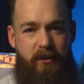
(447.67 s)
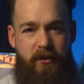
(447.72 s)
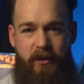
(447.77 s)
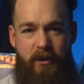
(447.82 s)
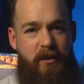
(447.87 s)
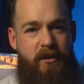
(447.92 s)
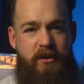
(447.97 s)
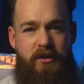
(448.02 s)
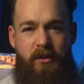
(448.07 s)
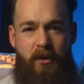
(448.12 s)

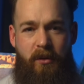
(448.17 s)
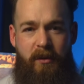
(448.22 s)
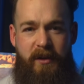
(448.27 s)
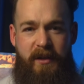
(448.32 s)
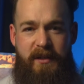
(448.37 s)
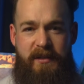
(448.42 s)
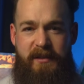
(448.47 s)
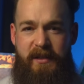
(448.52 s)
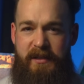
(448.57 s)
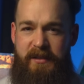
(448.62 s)
good
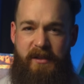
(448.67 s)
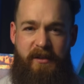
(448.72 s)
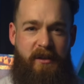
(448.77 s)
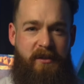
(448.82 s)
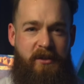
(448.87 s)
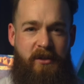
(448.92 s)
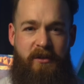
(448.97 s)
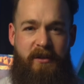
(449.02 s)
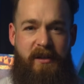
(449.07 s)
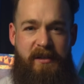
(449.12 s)
soreness that's gonna
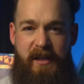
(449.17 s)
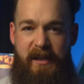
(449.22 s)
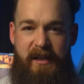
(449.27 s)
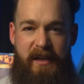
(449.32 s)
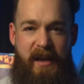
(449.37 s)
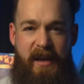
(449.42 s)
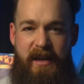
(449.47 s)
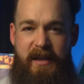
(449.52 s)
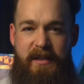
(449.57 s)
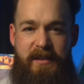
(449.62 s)
turn into
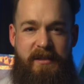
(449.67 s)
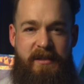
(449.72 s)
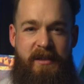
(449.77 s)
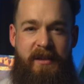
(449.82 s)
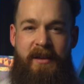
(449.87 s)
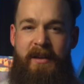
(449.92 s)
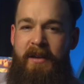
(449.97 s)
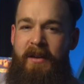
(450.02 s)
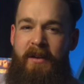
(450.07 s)
gains,